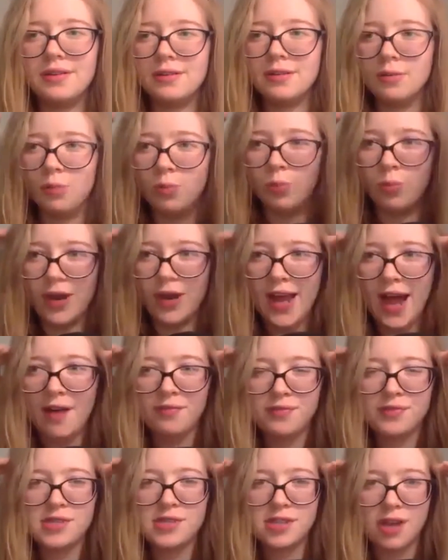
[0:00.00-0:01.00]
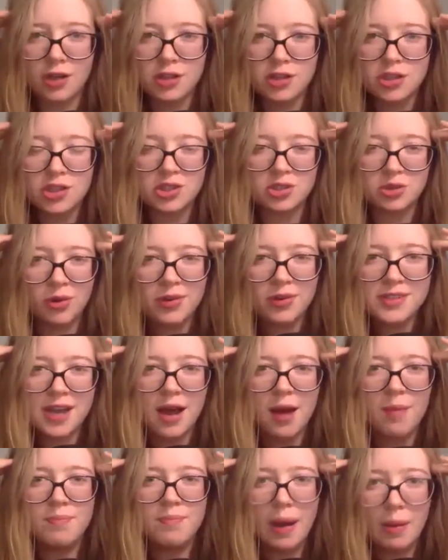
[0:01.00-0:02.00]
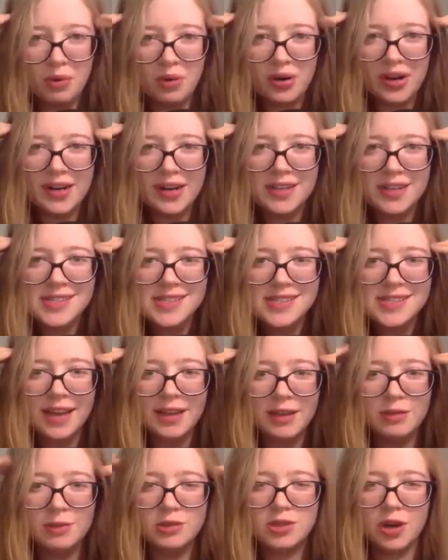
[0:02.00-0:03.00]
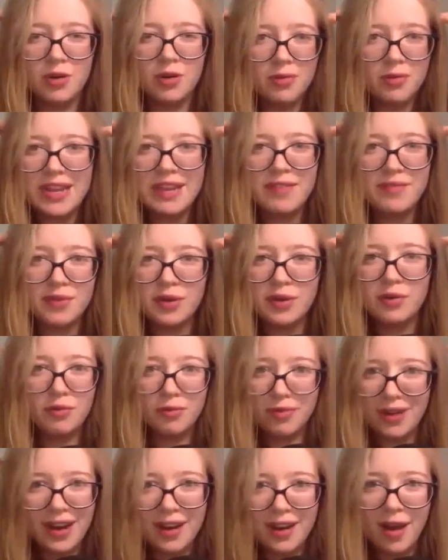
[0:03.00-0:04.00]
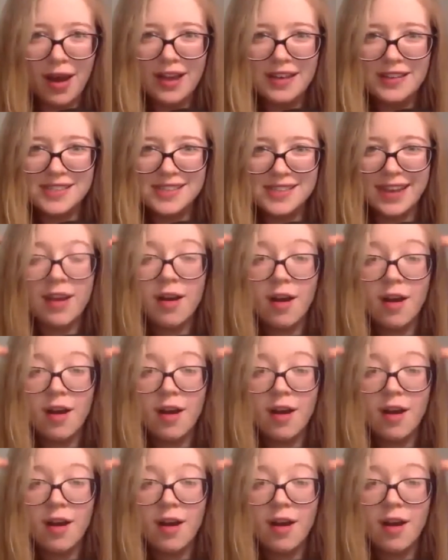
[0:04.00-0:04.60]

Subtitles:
we have such short-term memories that you don't even realize, like,